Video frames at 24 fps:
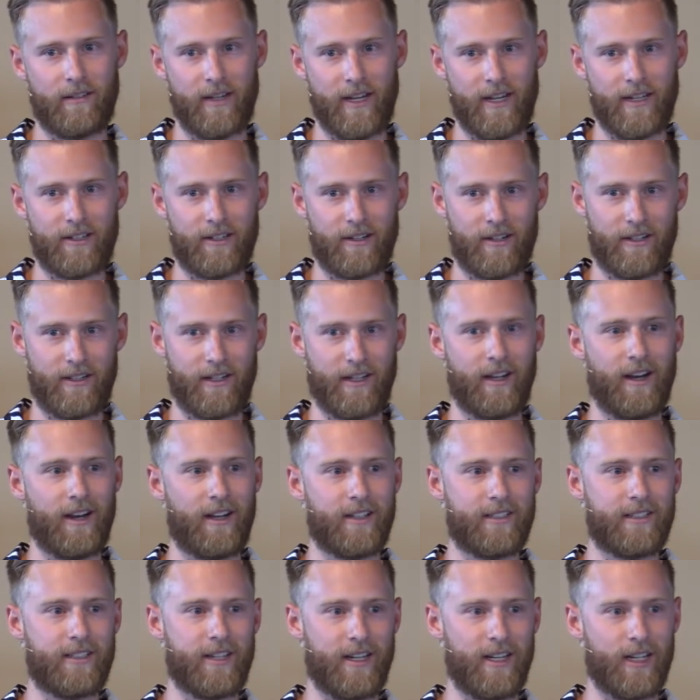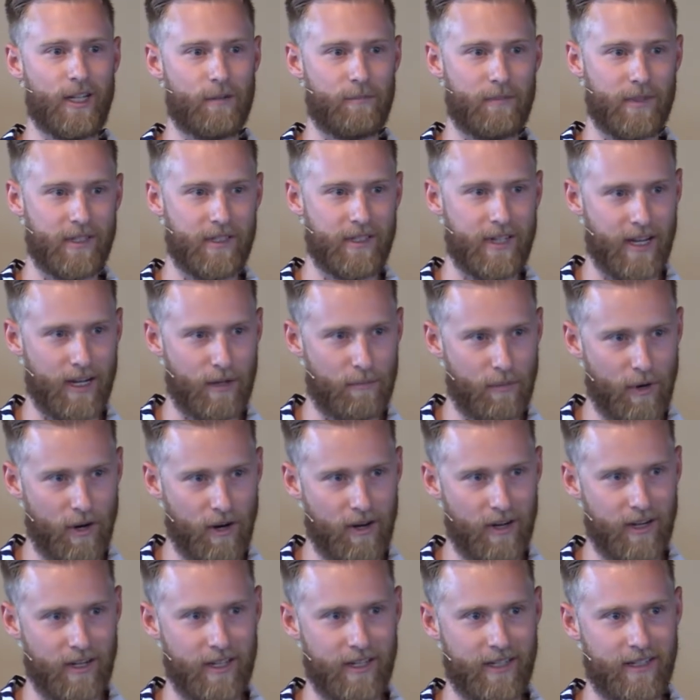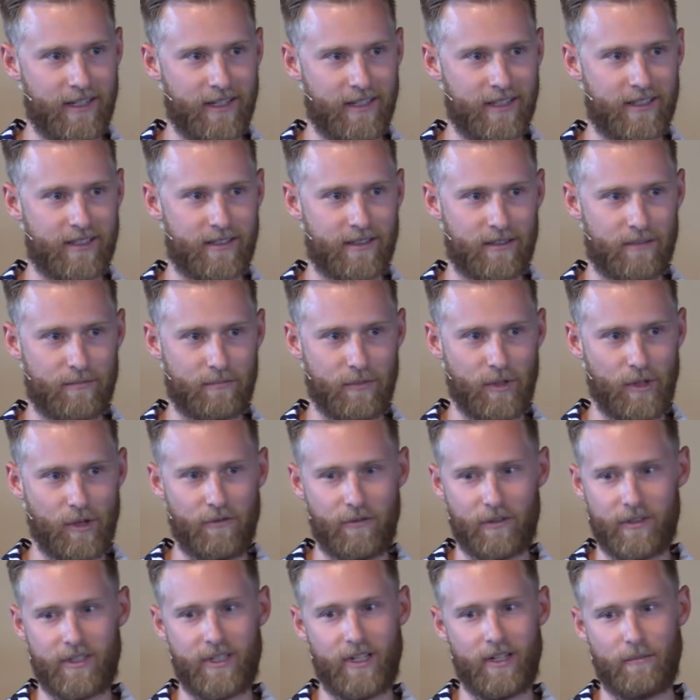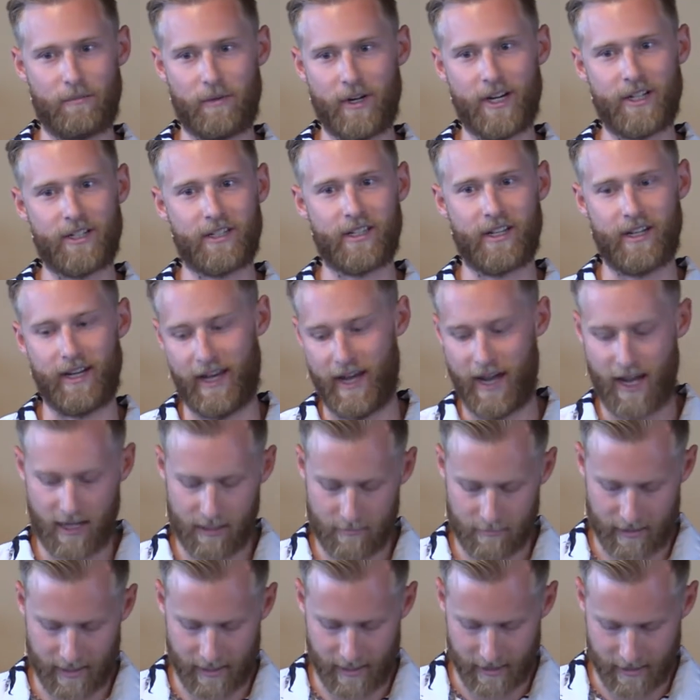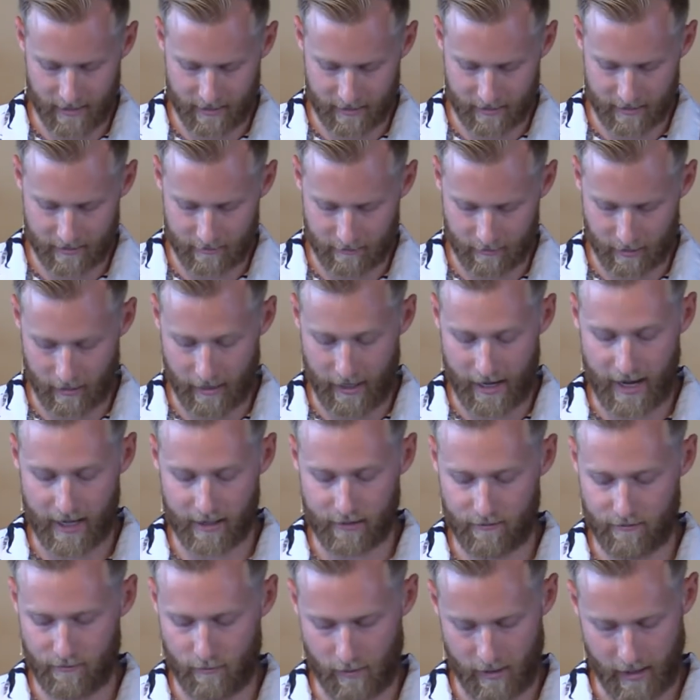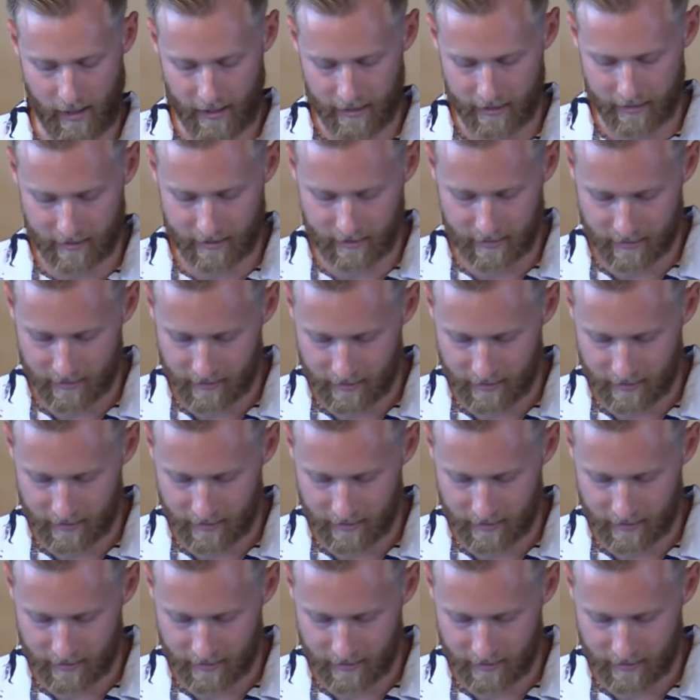enter into God's kingdom and take part in this beautiful celebration that he has by us or has for us